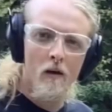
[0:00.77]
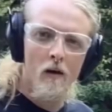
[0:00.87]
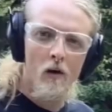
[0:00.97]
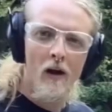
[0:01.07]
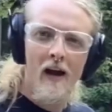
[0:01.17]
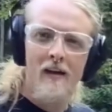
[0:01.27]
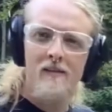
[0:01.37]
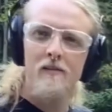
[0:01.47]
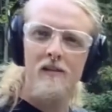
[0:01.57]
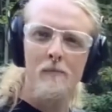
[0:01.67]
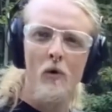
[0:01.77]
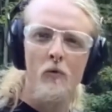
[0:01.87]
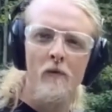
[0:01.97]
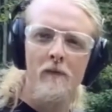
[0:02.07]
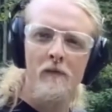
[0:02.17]
Alright guys, Seymour
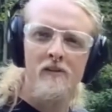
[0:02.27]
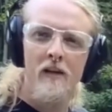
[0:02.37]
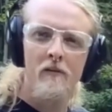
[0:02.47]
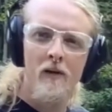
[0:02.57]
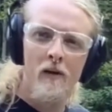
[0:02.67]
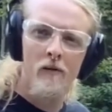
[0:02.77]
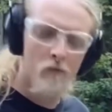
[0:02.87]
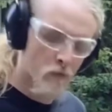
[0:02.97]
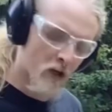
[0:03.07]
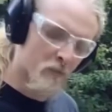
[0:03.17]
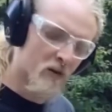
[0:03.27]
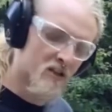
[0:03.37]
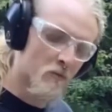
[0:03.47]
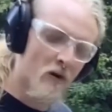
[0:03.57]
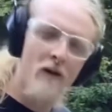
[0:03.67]
357 here. We're going to put
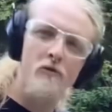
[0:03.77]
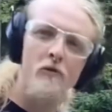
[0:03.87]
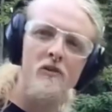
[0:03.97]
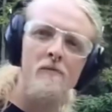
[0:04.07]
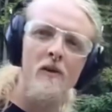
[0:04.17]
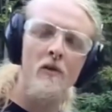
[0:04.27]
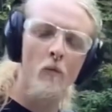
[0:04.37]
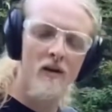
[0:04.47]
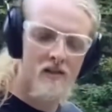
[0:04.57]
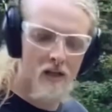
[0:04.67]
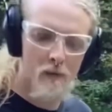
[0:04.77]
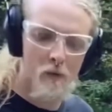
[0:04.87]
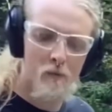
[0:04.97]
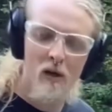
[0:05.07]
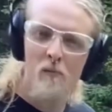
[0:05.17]
some rounds through the Smith&Wesson
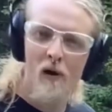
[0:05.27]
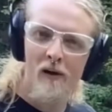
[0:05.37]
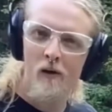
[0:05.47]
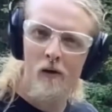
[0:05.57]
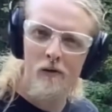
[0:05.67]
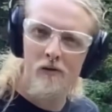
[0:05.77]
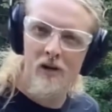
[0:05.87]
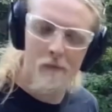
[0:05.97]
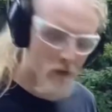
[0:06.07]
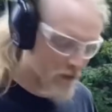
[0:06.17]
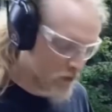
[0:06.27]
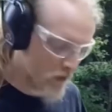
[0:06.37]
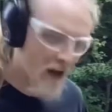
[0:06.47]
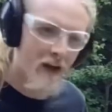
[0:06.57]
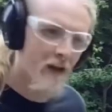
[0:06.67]
M&P Bodyguard, chambered in
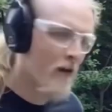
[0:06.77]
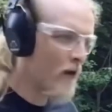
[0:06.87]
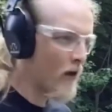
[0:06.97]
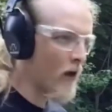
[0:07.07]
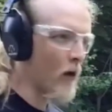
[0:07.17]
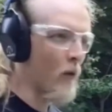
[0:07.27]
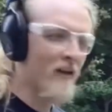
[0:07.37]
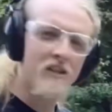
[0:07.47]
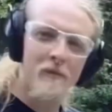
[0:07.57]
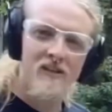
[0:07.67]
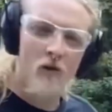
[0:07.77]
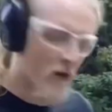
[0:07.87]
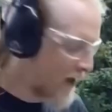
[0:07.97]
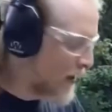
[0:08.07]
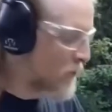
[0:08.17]
380. We'll actually be
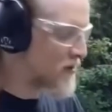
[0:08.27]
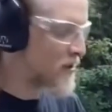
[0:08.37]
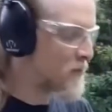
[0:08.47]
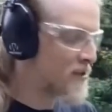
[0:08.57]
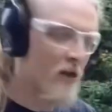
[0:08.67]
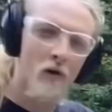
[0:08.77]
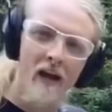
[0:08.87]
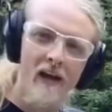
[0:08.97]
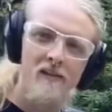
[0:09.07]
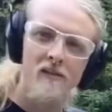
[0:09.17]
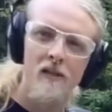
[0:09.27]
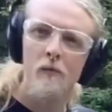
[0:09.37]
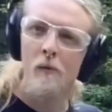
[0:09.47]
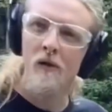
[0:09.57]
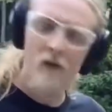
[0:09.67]
starting out with some steel case, and then
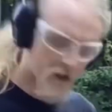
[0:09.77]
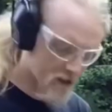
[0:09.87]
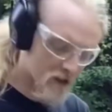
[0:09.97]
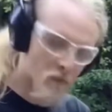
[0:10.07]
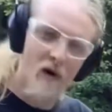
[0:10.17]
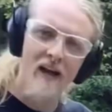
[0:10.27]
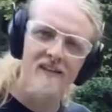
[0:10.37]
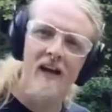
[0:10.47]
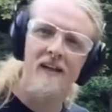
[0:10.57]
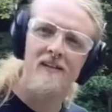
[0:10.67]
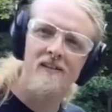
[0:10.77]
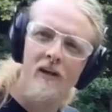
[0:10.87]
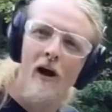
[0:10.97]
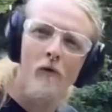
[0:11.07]
we'll move on to some brass case and see how it